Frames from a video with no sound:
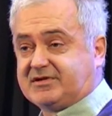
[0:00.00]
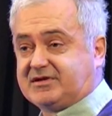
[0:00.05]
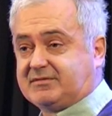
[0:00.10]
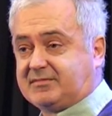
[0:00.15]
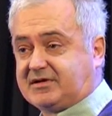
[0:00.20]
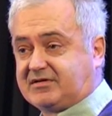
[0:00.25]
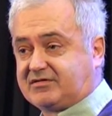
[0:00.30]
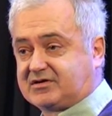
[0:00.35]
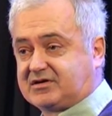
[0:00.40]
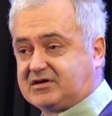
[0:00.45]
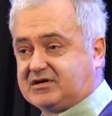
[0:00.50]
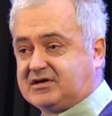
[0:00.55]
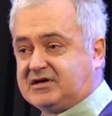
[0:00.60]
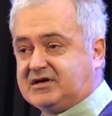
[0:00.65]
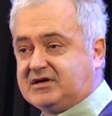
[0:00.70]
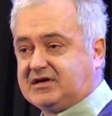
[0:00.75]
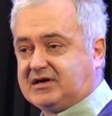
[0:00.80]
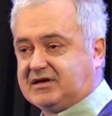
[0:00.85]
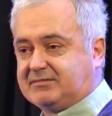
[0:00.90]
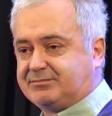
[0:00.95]
and
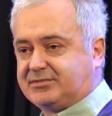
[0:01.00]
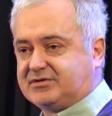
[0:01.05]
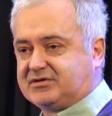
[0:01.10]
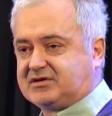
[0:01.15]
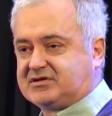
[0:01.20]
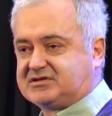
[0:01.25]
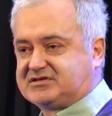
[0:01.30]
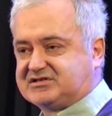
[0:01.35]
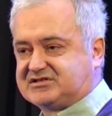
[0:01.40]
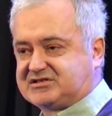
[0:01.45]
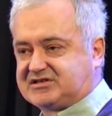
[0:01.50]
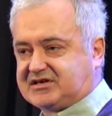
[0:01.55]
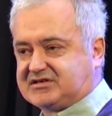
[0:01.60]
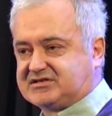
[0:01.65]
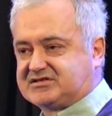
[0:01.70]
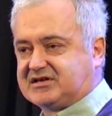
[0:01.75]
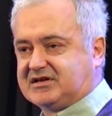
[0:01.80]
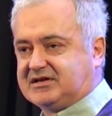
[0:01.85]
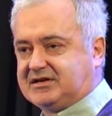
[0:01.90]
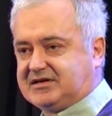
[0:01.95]
America, in the United
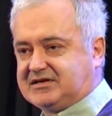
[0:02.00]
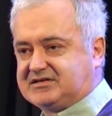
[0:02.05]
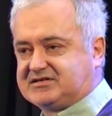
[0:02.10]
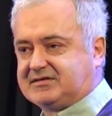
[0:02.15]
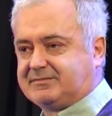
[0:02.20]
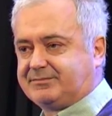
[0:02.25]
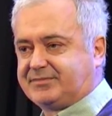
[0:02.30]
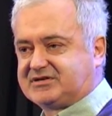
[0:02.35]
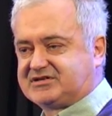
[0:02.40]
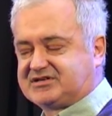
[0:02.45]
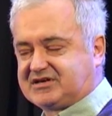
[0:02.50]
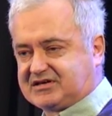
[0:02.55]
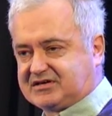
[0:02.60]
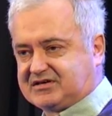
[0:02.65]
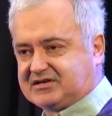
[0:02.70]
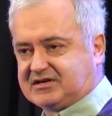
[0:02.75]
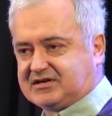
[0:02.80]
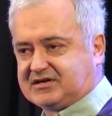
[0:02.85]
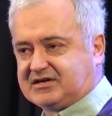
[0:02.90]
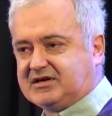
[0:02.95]
States elite in
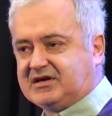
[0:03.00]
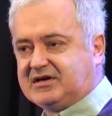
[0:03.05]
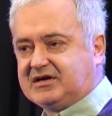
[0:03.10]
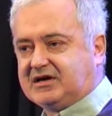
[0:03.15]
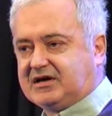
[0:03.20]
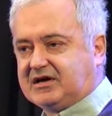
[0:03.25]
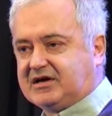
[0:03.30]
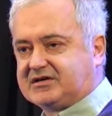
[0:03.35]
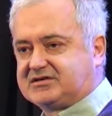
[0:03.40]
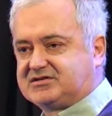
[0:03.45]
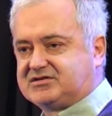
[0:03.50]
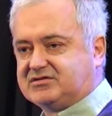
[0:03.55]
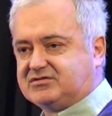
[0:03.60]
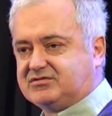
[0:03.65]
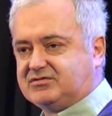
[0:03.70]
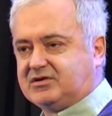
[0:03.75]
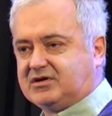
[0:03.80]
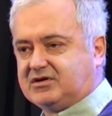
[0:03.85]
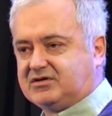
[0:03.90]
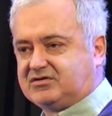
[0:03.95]
particular,
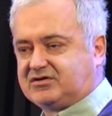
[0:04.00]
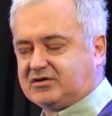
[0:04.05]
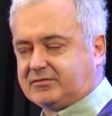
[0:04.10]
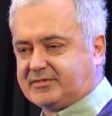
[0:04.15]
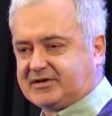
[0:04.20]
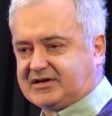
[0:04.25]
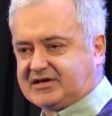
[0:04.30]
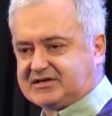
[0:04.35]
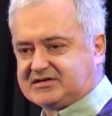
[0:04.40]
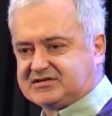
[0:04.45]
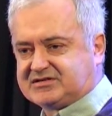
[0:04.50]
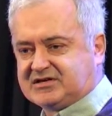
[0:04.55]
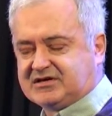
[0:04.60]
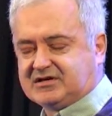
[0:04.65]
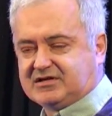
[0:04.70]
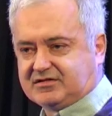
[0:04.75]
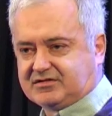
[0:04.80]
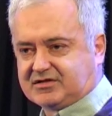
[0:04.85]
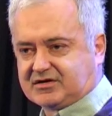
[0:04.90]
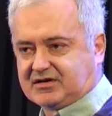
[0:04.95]
to
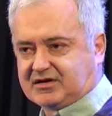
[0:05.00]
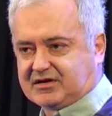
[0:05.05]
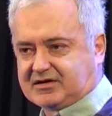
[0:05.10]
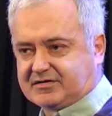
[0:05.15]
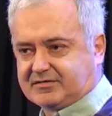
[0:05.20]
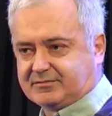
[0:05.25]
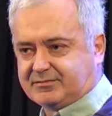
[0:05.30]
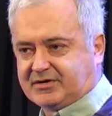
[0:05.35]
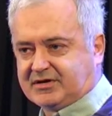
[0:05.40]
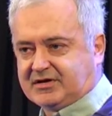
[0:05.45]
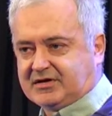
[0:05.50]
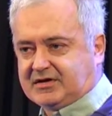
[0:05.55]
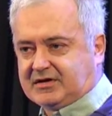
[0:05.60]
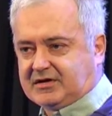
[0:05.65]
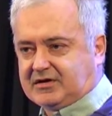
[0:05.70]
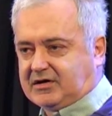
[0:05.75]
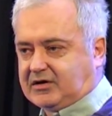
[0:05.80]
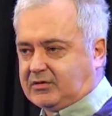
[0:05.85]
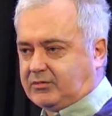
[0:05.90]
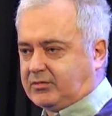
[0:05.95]
dominate the globe.
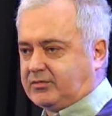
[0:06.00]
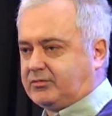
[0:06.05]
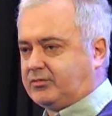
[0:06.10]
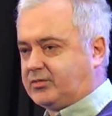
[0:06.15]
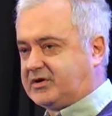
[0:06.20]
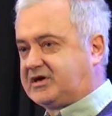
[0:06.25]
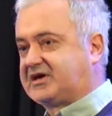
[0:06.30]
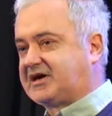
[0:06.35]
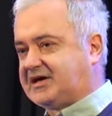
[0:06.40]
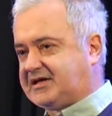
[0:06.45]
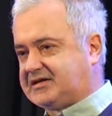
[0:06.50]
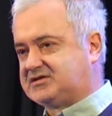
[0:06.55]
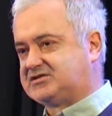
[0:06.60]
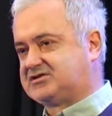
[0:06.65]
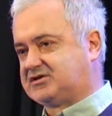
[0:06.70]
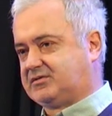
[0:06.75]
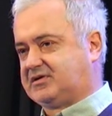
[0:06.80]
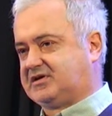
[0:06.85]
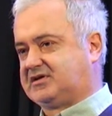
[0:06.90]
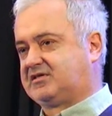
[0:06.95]
We can
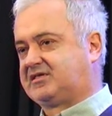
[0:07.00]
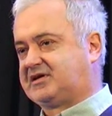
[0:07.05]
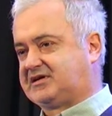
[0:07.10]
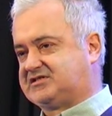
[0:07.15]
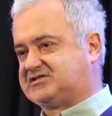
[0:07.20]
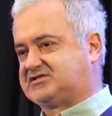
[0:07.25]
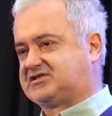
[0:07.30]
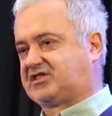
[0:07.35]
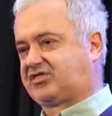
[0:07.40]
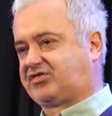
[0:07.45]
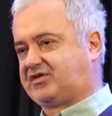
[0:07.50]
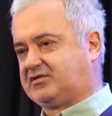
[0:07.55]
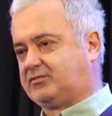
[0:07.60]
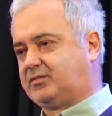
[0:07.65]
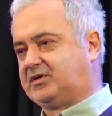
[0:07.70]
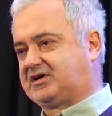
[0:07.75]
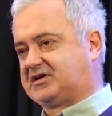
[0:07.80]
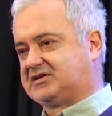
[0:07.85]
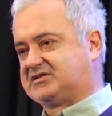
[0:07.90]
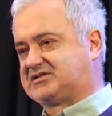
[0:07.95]
do it. That is the thing
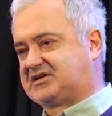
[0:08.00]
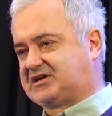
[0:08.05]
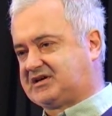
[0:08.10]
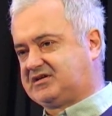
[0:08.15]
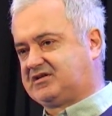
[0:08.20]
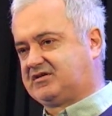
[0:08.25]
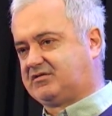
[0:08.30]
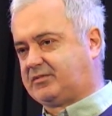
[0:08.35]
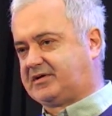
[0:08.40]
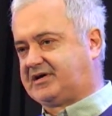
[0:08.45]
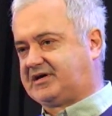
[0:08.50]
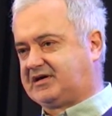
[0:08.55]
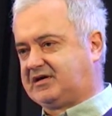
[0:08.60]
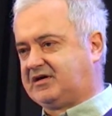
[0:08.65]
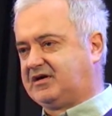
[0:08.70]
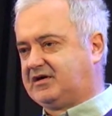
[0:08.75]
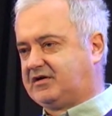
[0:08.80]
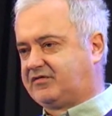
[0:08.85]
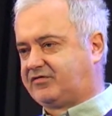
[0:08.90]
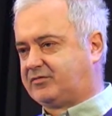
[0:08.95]
we can take
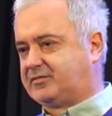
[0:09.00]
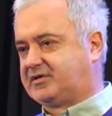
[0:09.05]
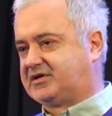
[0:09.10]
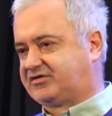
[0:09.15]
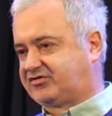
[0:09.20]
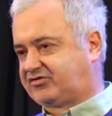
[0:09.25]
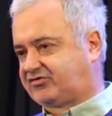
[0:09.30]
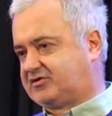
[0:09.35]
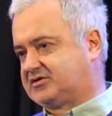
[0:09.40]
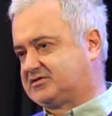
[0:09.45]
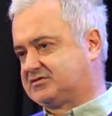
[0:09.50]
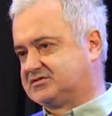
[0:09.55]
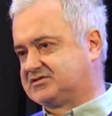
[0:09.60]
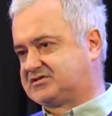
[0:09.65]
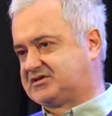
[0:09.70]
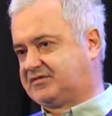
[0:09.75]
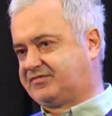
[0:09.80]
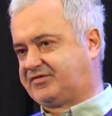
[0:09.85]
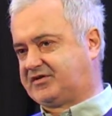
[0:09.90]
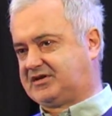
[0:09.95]
away from our
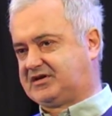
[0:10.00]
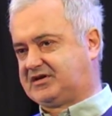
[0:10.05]
struggles of the